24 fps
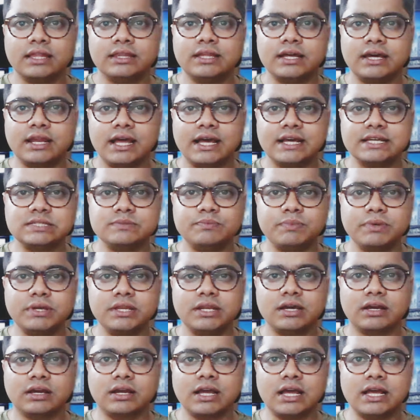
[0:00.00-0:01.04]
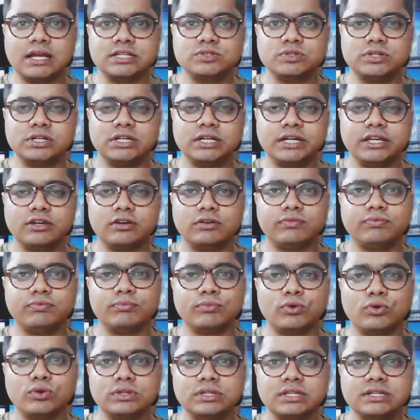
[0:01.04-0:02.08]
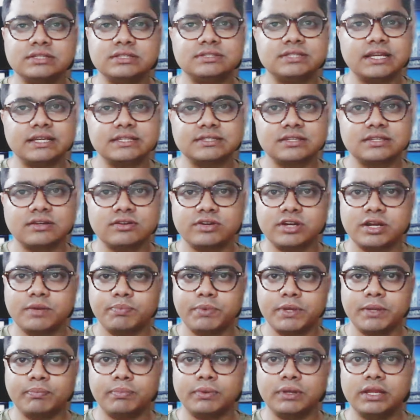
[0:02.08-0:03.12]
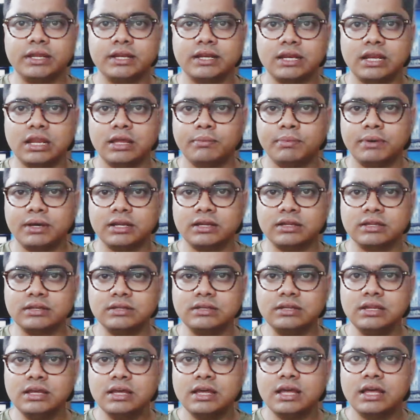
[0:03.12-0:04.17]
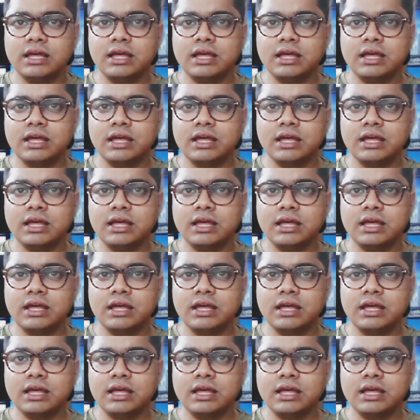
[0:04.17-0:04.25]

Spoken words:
There has been a casualty of more than 600 people in Lebanon